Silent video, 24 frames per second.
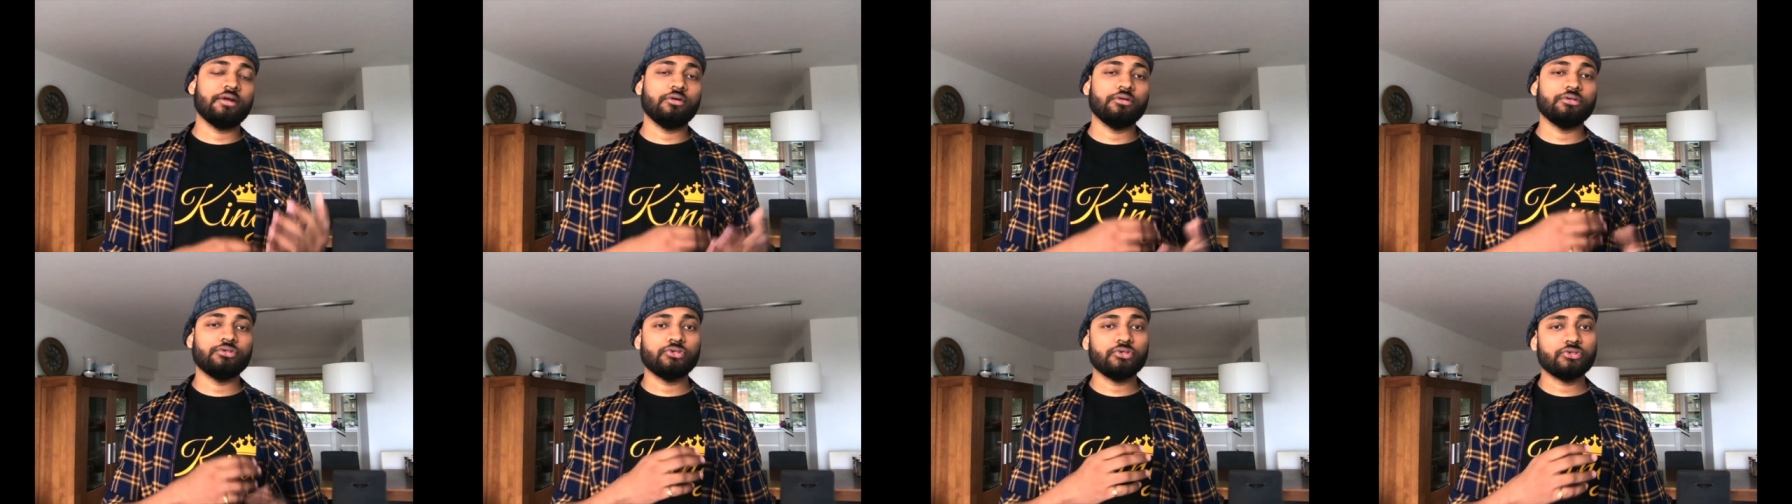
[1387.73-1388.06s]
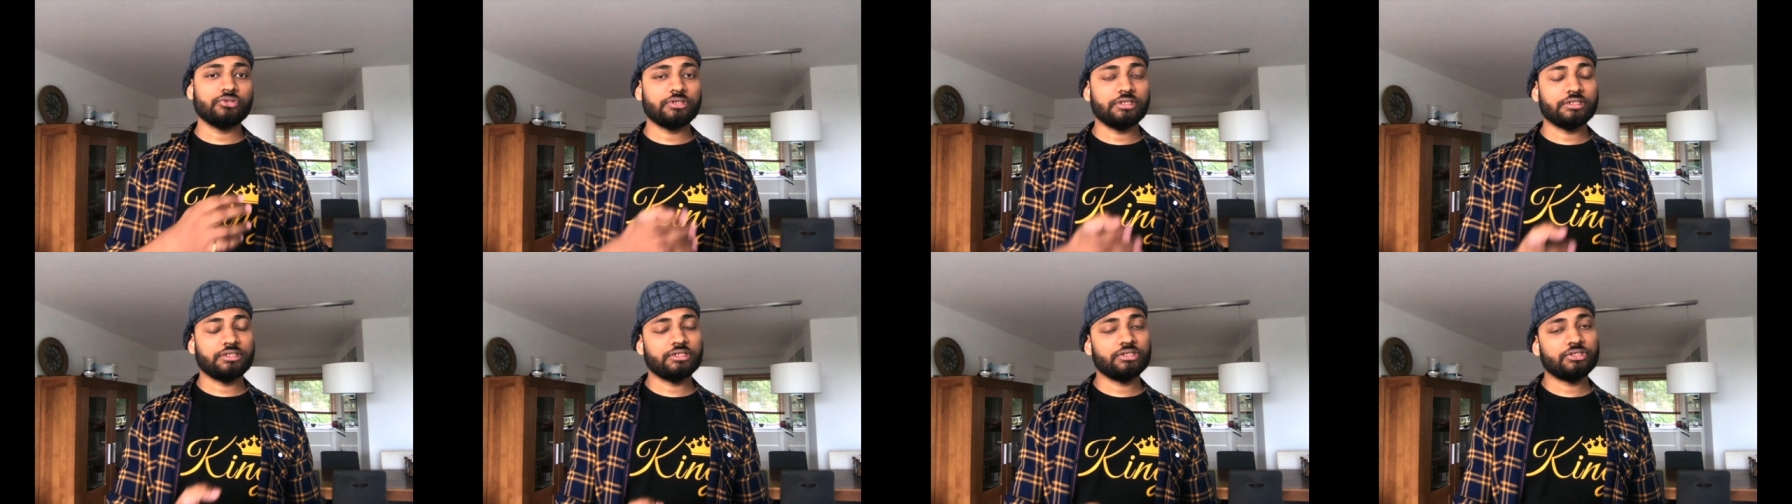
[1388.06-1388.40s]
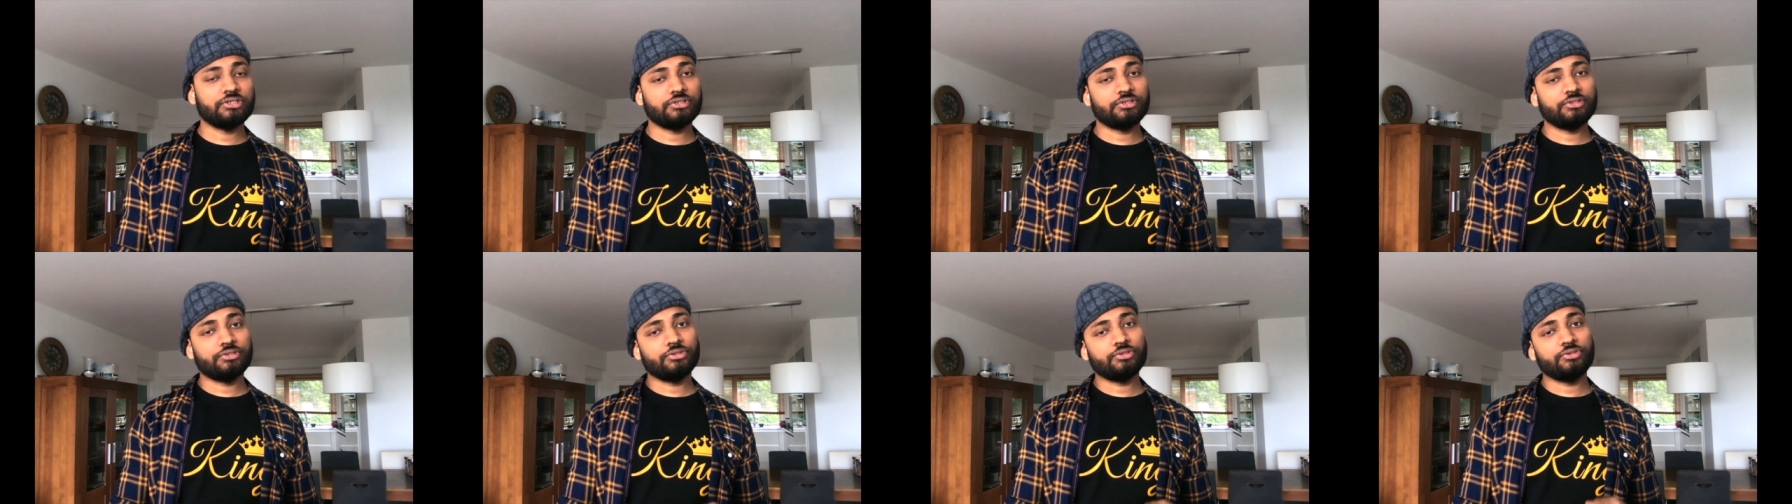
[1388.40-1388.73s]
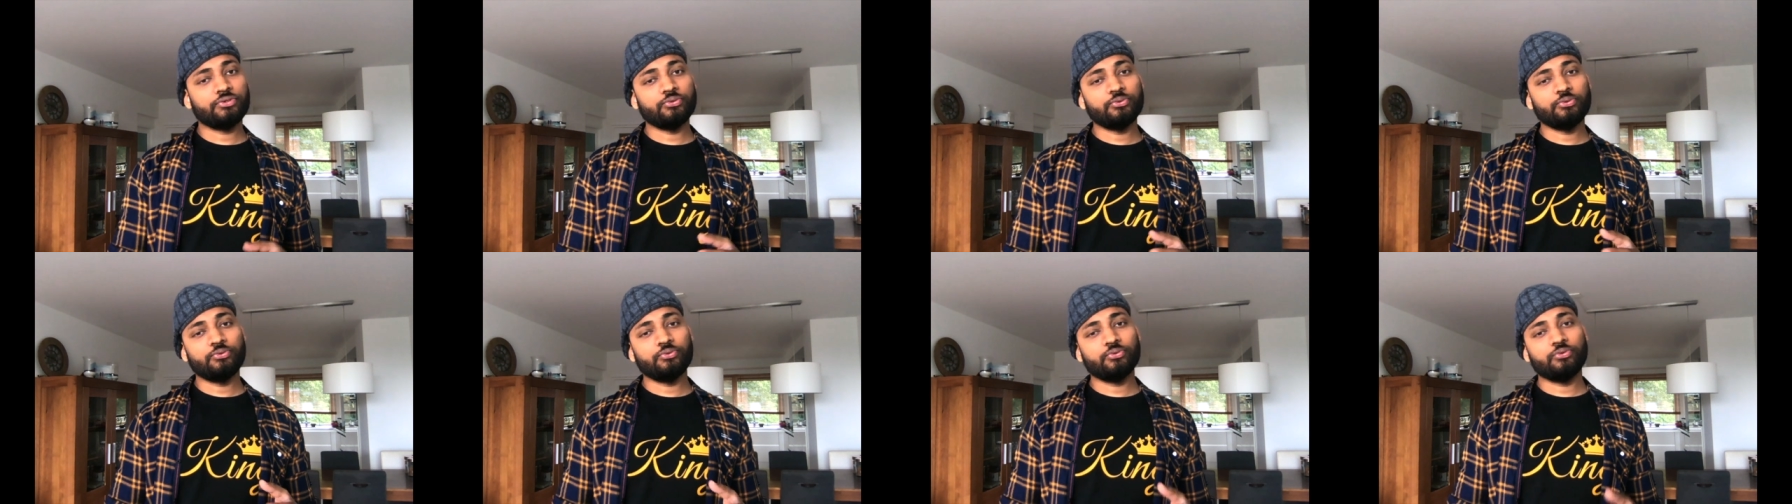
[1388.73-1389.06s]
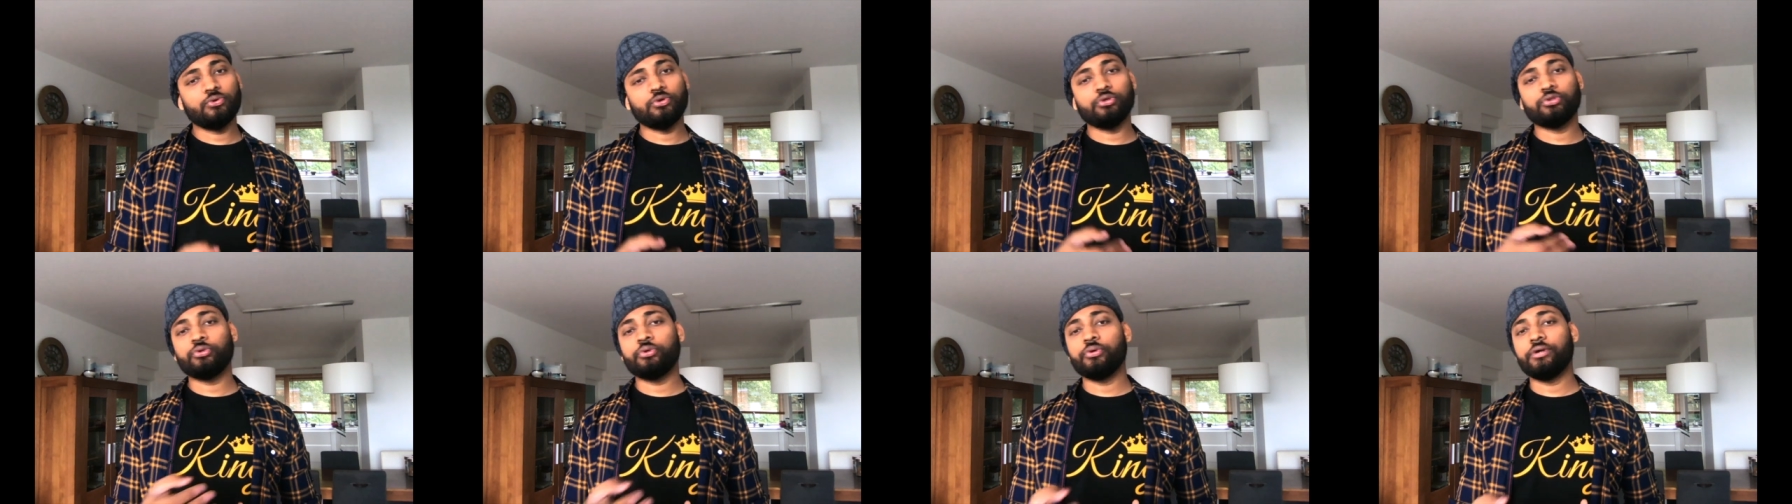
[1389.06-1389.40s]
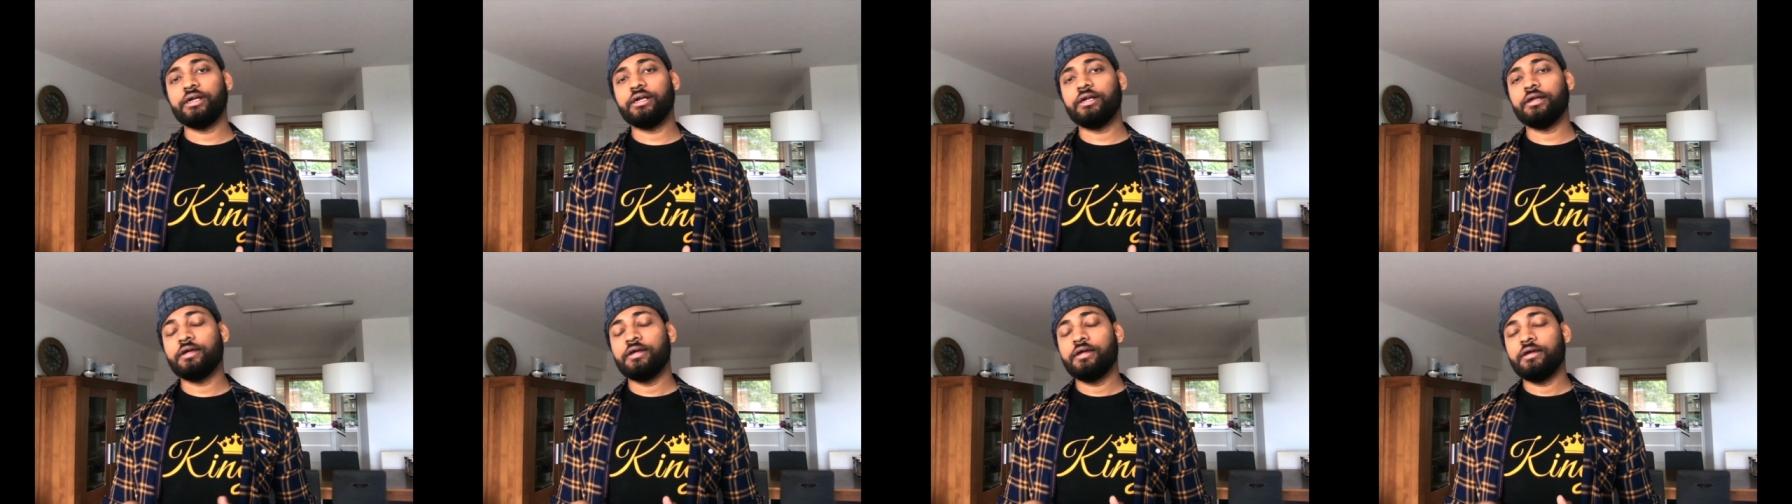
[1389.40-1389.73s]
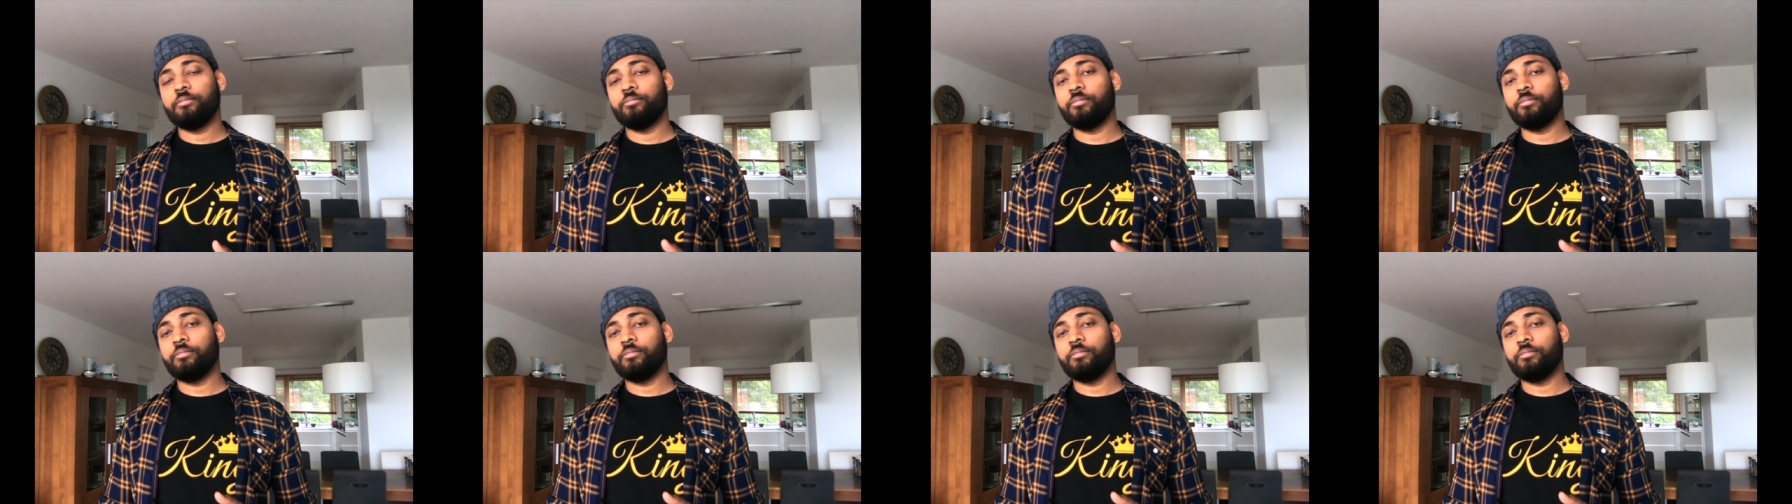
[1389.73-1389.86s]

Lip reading: also suggest to go through it,